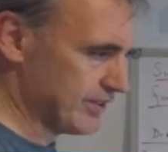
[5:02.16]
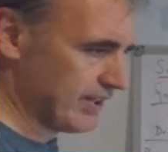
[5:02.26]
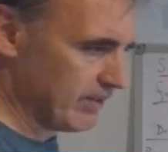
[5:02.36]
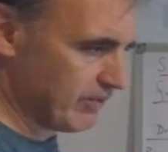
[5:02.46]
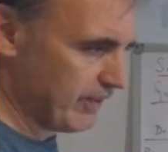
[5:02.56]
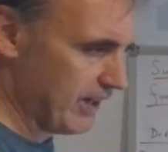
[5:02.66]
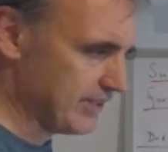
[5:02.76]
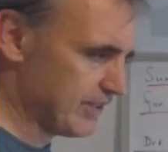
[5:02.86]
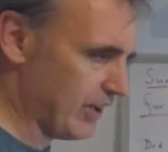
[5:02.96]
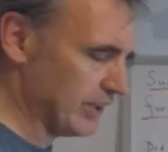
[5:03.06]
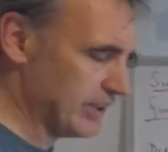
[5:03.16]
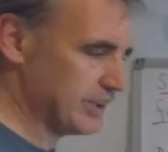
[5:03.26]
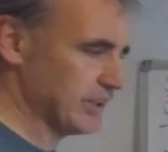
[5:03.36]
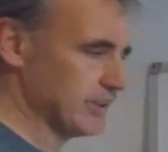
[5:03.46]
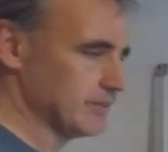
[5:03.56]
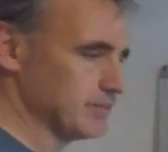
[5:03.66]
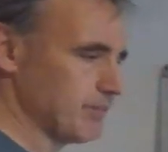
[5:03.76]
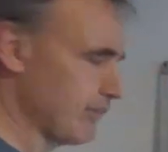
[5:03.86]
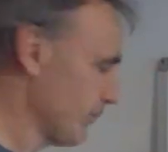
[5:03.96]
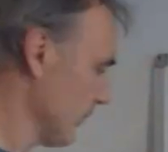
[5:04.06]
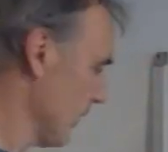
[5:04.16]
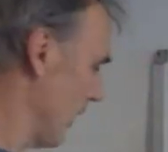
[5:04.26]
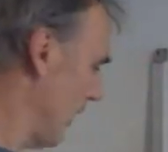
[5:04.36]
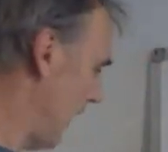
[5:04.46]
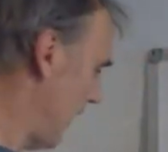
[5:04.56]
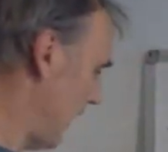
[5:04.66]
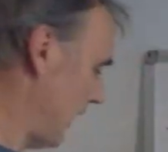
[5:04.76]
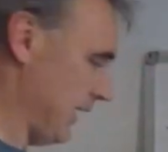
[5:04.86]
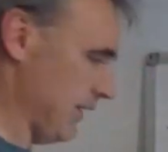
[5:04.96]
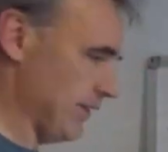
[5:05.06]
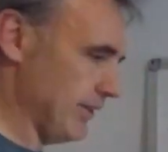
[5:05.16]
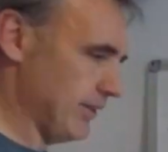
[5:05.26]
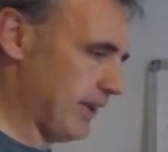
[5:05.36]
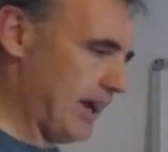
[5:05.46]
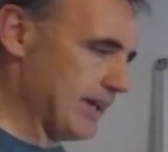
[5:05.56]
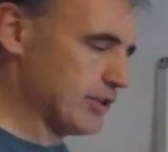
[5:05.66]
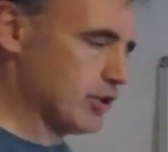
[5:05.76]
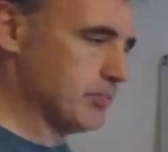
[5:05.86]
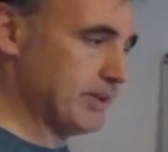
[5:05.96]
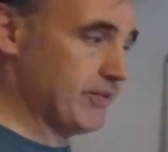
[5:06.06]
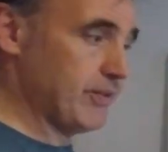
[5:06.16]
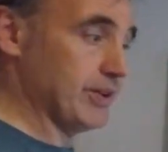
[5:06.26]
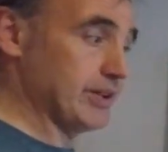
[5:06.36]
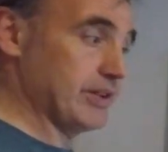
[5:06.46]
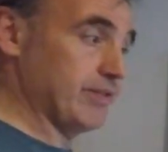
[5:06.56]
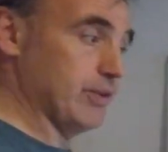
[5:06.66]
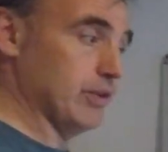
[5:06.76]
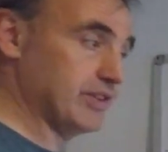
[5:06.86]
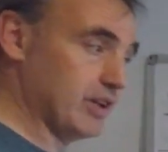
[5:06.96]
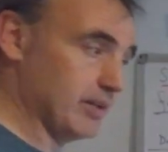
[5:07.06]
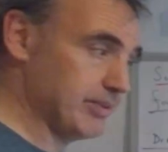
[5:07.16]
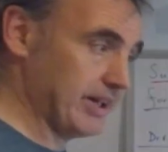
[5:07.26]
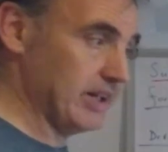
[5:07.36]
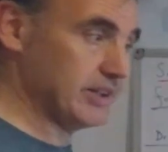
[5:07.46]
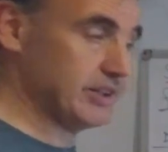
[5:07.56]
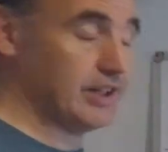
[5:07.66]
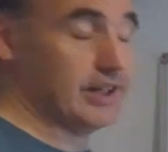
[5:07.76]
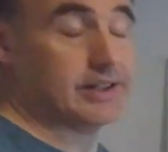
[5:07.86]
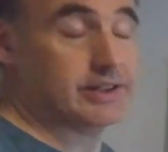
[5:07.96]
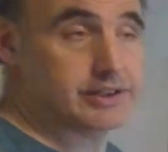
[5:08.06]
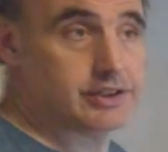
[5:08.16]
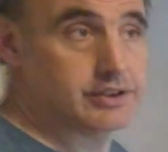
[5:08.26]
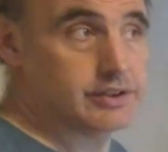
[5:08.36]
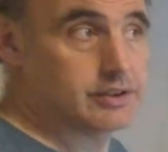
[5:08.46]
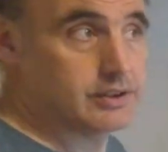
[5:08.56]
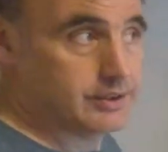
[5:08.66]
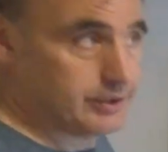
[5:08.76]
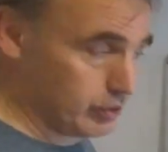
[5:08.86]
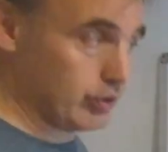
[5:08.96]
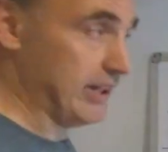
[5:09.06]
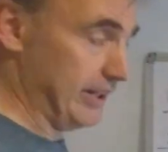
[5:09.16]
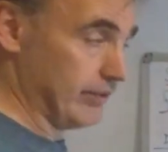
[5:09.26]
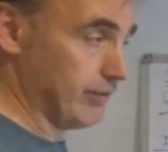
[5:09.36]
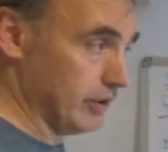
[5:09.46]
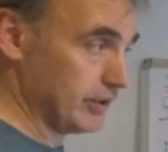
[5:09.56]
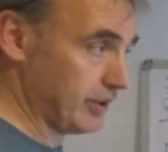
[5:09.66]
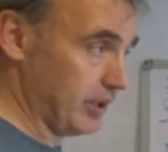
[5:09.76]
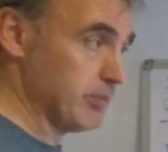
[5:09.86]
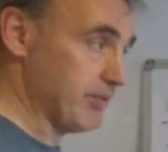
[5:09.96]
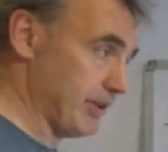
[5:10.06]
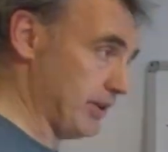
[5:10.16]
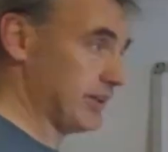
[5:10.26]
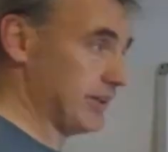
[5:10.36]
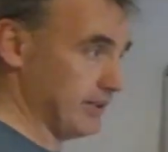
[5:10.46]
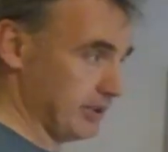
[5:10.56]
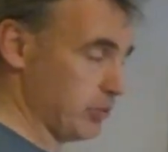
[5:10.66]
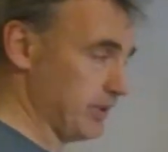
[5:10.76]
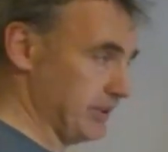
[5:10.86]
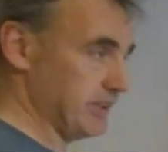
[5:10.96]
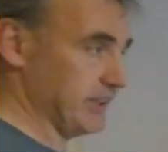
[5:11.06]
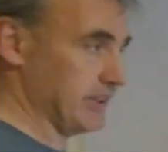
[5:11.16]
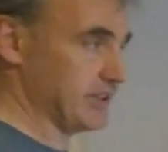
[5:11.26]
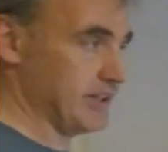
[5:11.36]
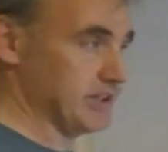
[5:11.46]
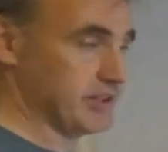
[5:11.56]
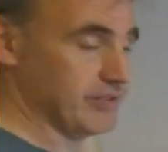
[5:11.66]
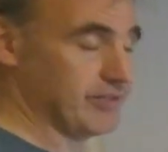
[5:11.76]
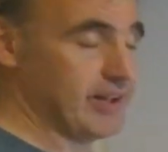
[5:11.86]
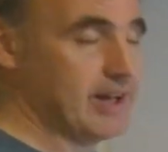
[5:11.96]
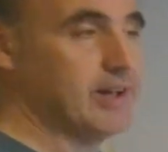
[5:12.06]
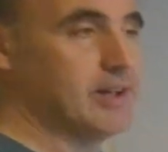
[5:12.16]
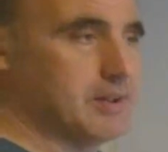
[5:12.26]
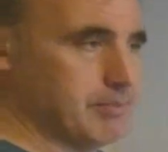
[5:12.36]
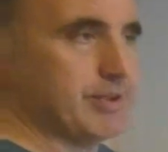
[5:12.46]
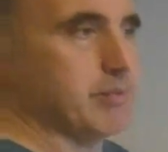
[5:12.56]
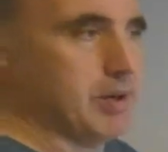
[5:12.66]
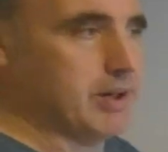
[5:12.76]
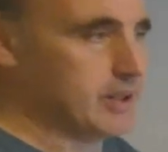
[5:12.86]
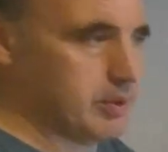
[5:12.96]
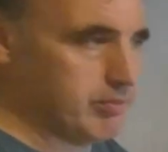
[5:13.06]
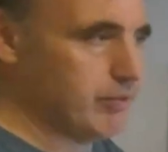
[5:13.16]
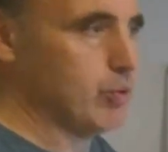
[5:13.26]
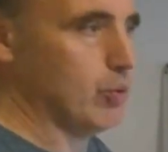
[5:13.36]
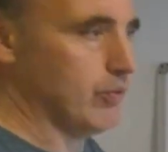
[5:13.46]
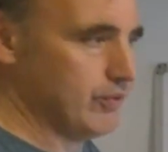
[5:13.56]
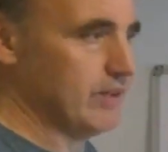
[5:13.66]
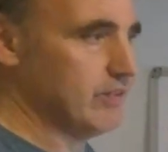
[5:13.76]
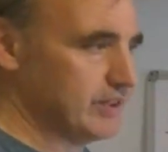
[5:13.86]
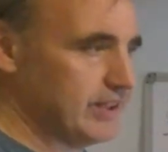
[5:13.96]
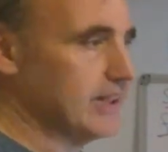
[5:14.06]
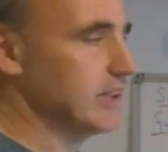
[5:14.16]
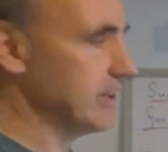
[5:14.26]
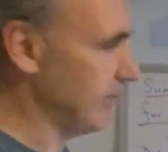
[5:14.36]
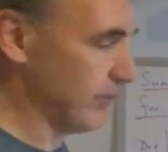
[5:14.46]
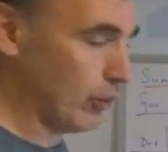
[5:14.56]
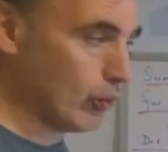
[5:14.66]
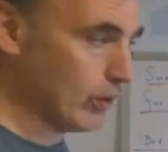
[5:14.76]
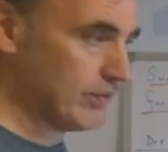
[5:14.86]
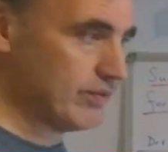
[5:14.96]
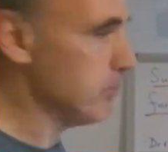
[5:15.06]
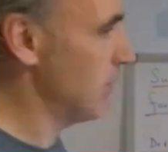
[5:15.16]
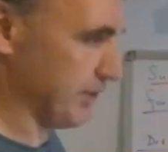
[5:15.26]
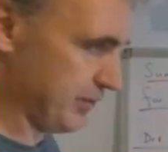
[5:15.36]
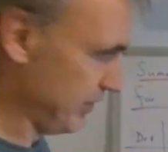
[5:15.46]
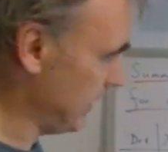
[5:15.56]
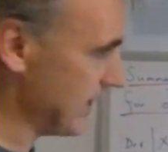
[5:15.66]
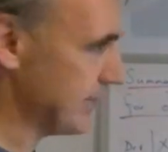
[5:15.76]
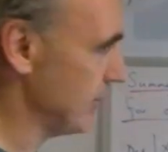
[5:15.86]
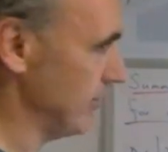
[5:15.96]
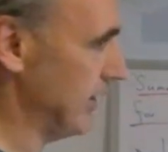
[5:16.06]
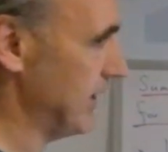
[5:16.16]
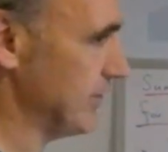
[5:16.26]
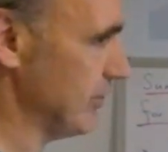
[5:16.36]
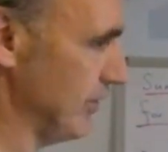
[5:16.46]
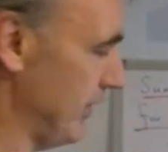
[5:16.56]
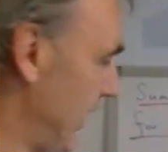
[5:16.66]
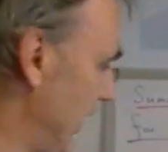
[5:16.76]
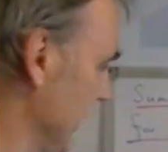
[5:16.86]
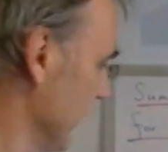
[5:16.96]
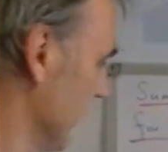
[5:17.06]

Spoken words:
a fair dice, and n could be defined as the first time to get a 6. You could get it the first time if you're lucky. There's a 1 in 6 chance of that, but you might come the 4th, 5th, 6th, 7th, or even much later and later than that.